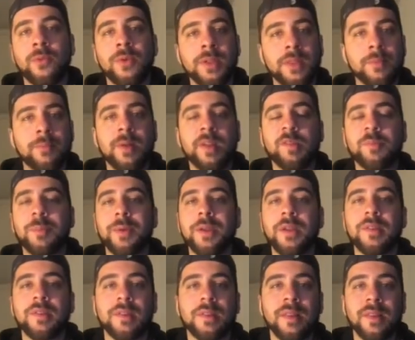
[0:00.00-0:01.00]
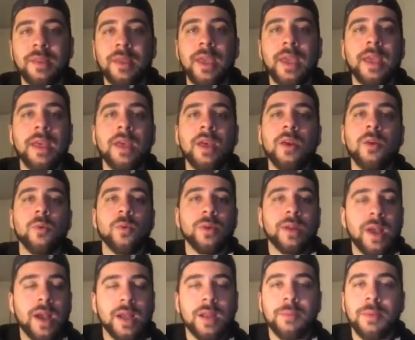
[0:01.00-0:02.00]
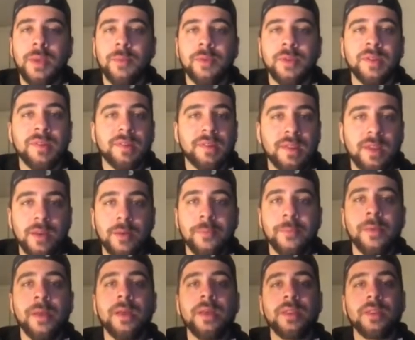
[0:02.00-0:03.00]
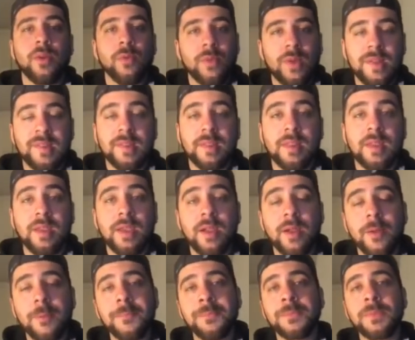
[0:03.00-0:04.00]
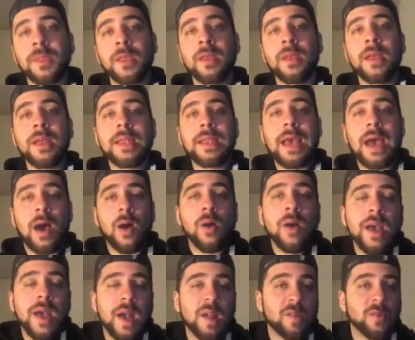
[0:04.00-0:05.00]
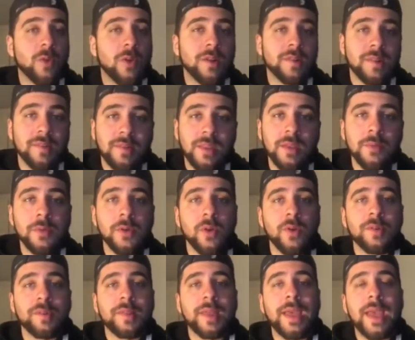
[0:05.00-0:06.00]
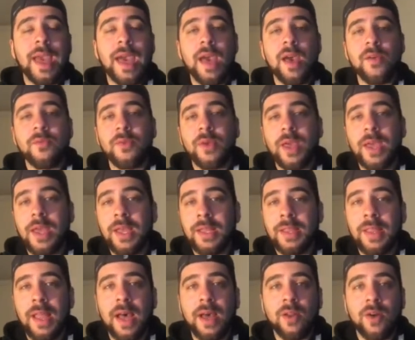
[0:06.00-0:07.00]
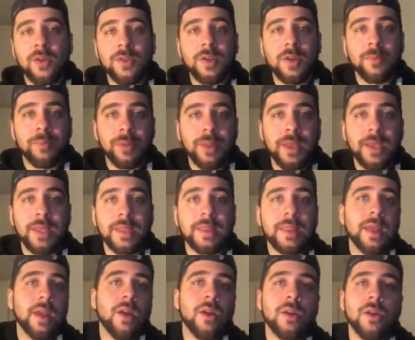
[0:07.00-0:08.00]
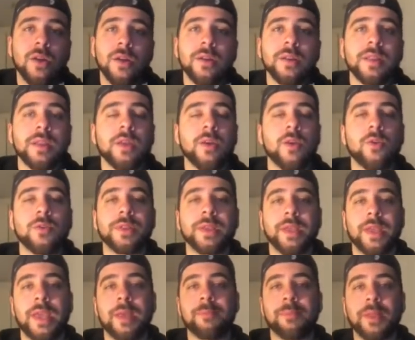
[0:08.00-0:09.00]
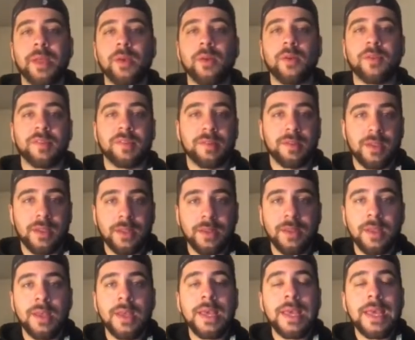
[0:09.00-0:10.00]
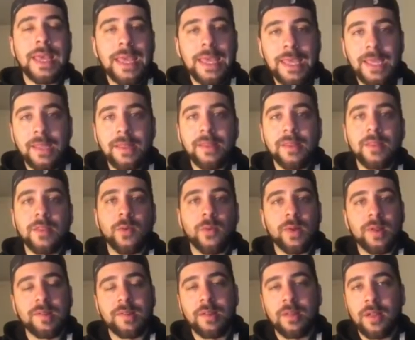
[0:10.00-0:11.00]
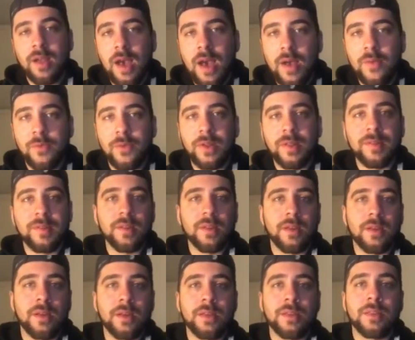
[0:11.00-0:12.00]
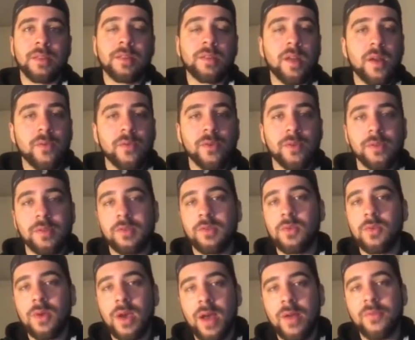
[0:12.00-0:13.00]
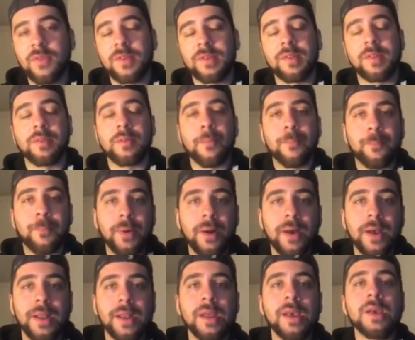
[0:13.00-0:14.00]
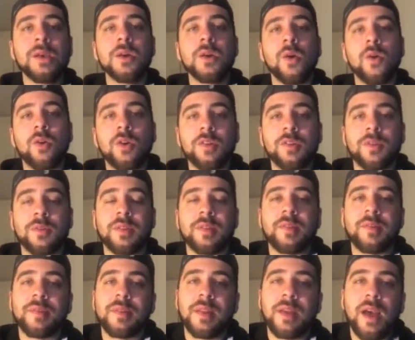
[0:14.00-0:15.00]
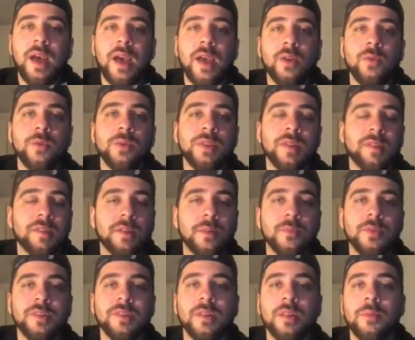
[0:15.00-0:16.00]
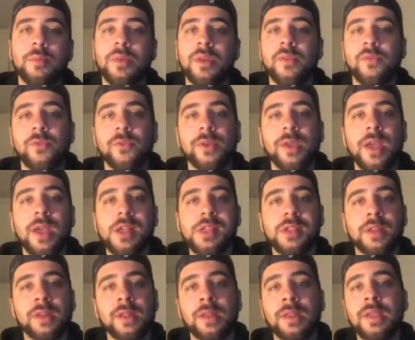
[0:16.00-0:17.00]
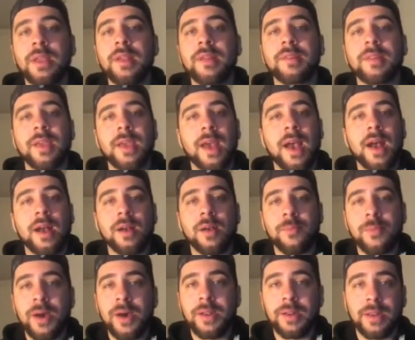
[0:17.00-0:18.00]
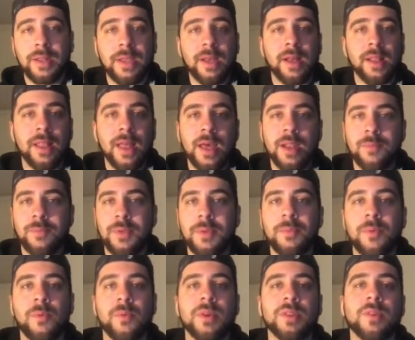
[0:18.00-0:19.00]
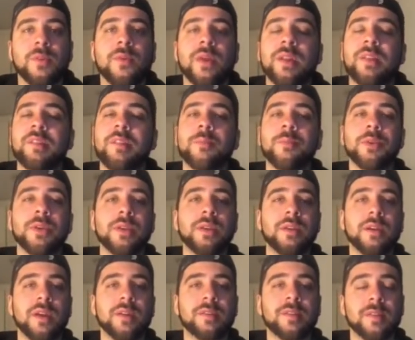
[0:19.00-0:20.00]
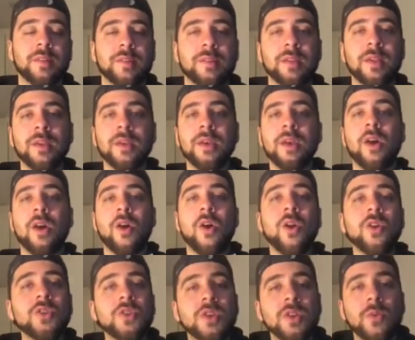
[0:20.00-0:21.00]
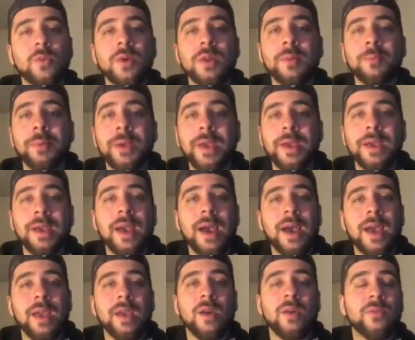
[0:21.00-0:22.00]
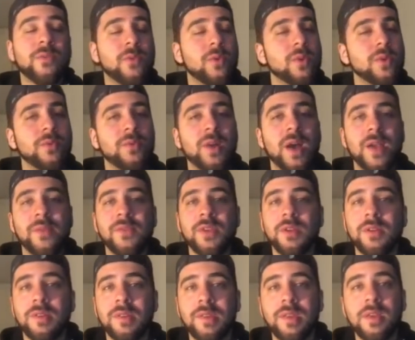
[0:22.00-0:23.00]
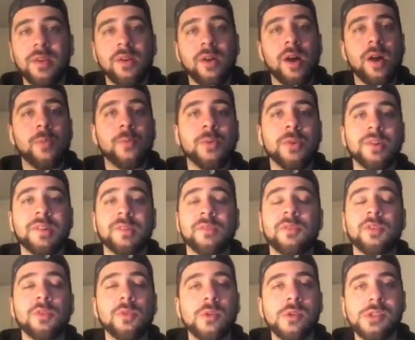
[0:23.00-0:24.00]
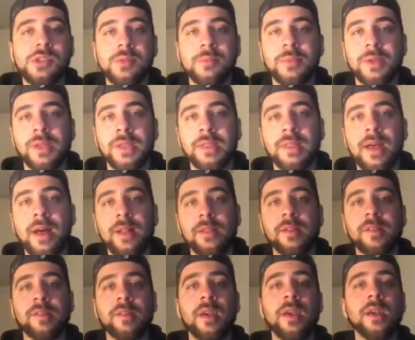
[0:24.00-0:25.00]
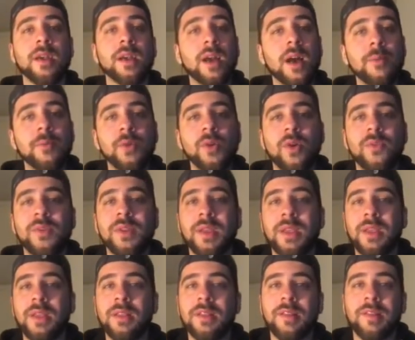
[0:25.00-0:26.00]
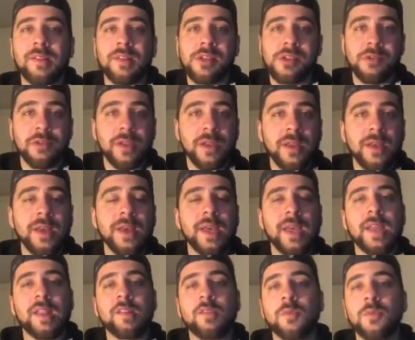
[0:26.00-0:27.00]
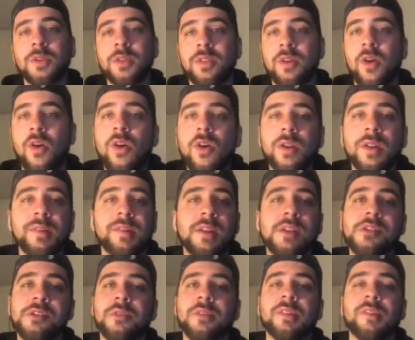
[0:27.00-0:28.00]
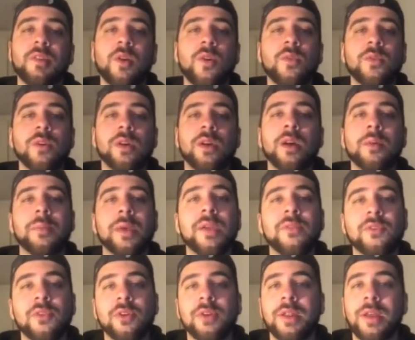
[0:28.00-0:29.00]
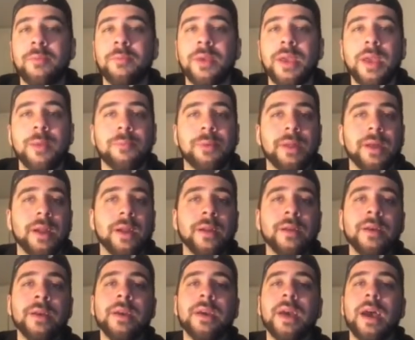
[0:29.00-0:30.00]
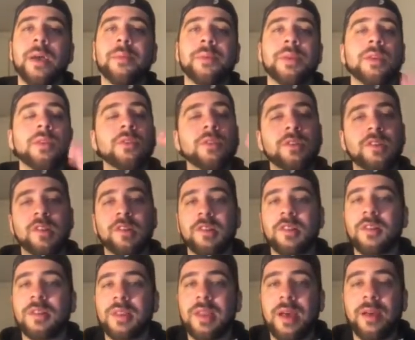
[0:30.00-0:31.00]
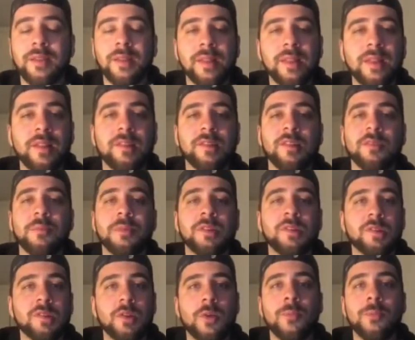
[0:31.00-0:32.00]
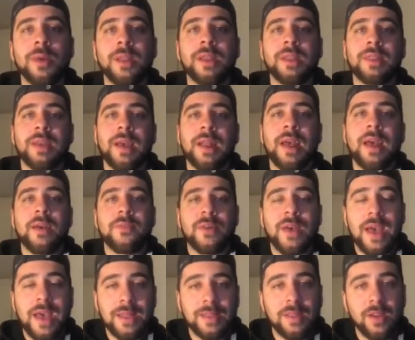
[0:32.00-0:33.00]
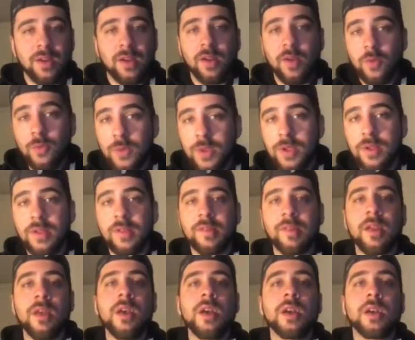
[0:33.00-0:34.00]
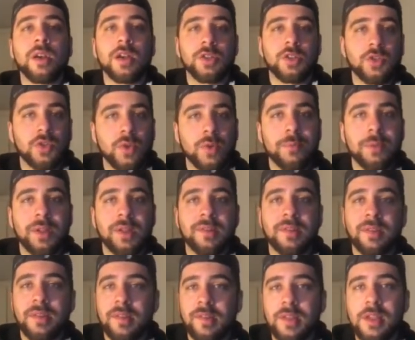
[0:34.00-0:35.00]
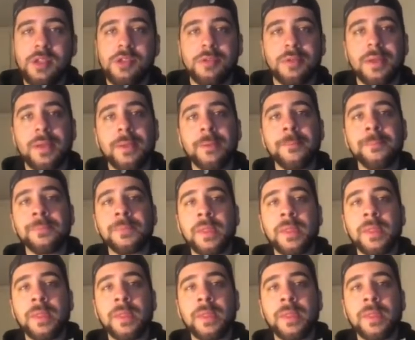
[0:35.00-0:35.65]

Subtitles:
One of the best players in the league. We're not going to be able to see him the rest of the year. Now, as far as the team goes, they have a lot on their plate. They are currently holding a playoff seed in the Western Conference, the tougher of the two conferences. But also, this is a guy who in the summer is going to be a free agent, and he is a hot commodity. A lot of people want the rights to Boogie Cousins. Are you going to want to pay a guy a 4 or 5 year deal upwards of $200 million coming off an Achilles injury? It is one of the hardest injuries to overcome if you're an NBA player. I mean, you just look down the list. There's been so many that have had their careers cut short because of this injury.